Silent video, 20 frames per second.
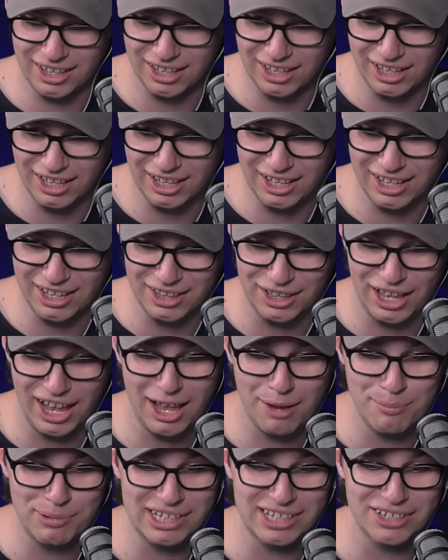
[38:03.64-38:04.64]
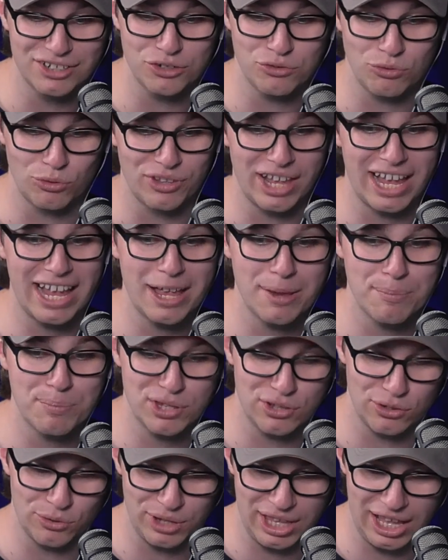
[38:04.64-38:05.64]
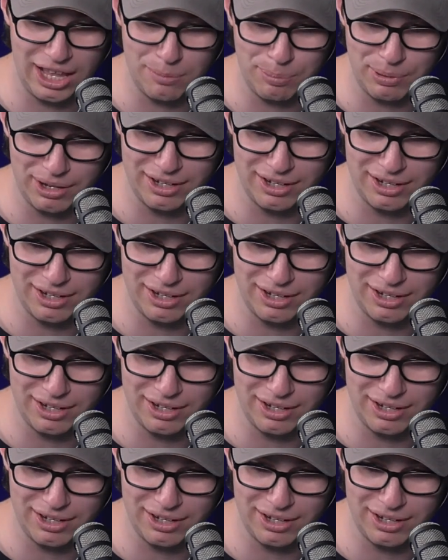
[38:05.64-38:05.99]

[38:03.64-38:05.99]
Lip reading: Armelina's drawn the absolute car park.